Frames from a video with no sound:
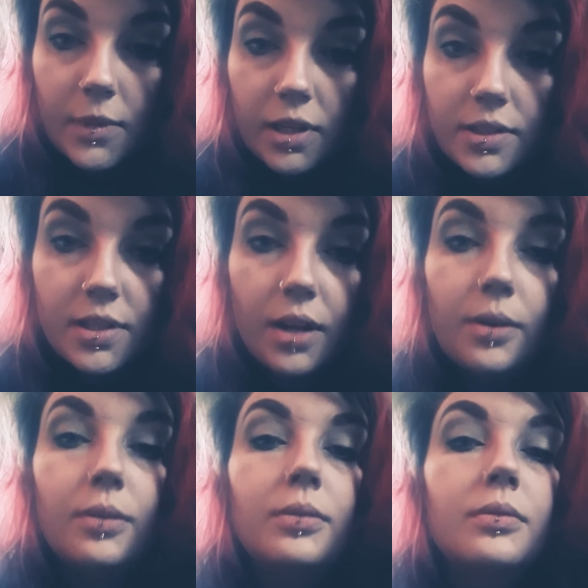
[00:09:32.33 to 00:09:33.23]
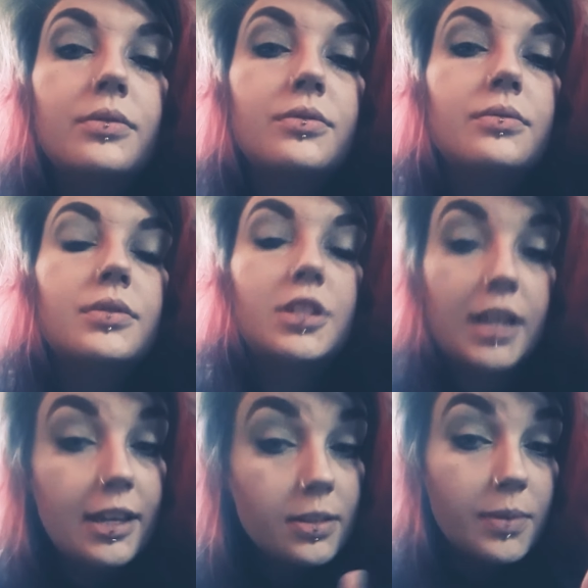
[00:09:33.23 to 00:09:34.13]
So she
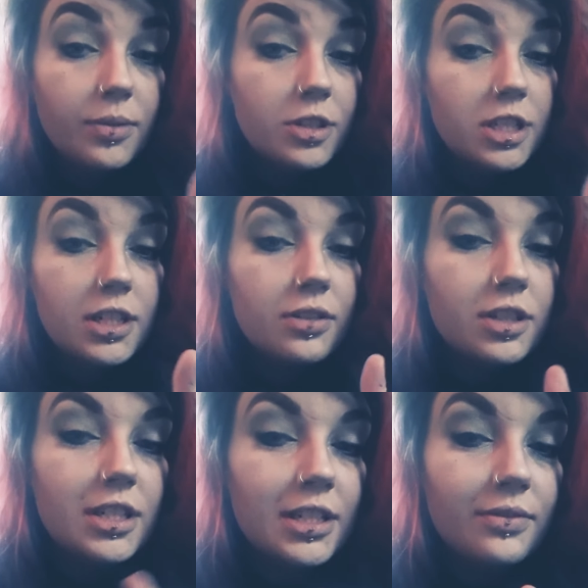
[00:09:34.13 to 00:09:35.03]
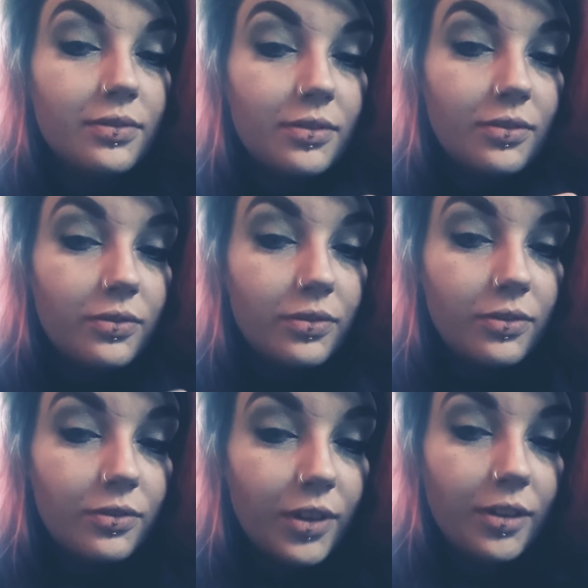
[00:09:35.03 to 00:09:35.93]
kissed me when she knew she didn't
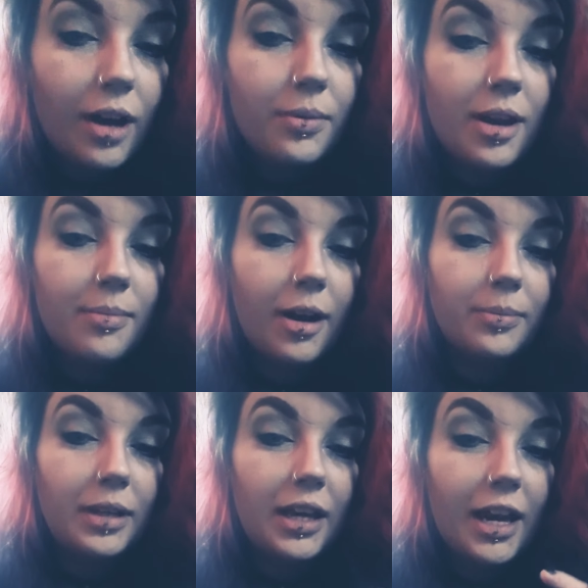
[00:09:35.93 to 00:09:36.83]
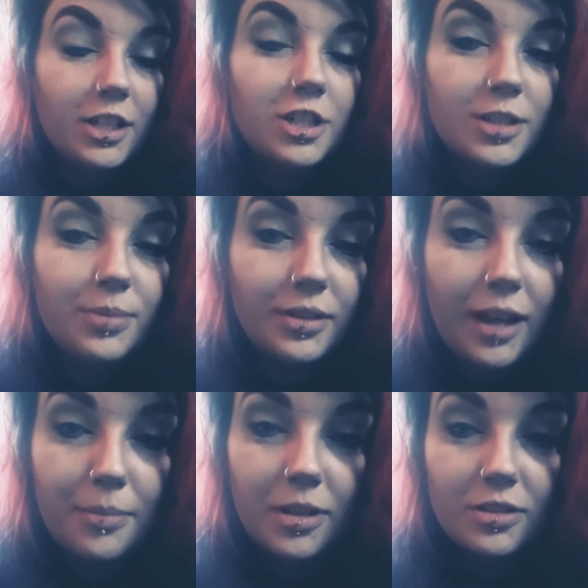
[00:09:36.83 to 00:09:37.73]
feel that way about me, and she put
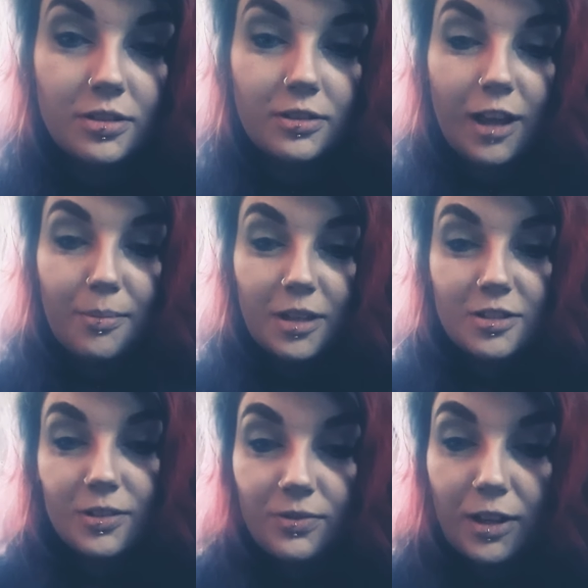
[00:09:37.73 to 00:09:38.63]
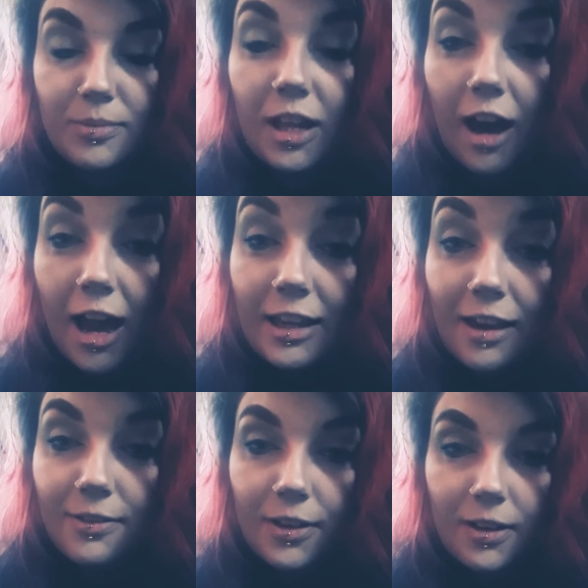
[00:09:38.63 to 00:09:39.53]
that picture in that picture frame that I
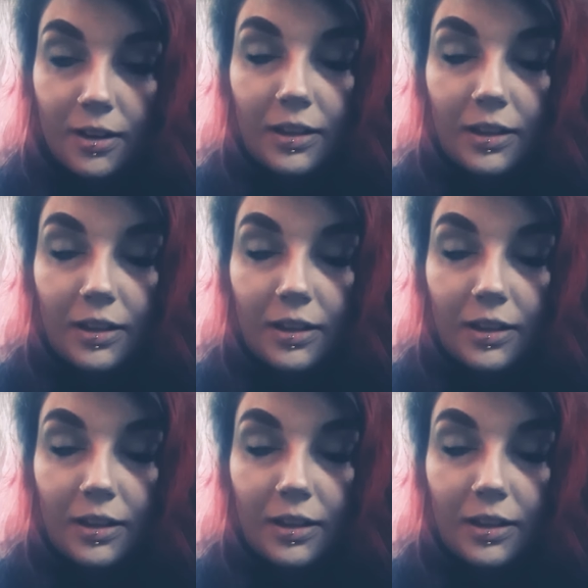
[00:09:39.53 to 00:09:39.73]
gave her.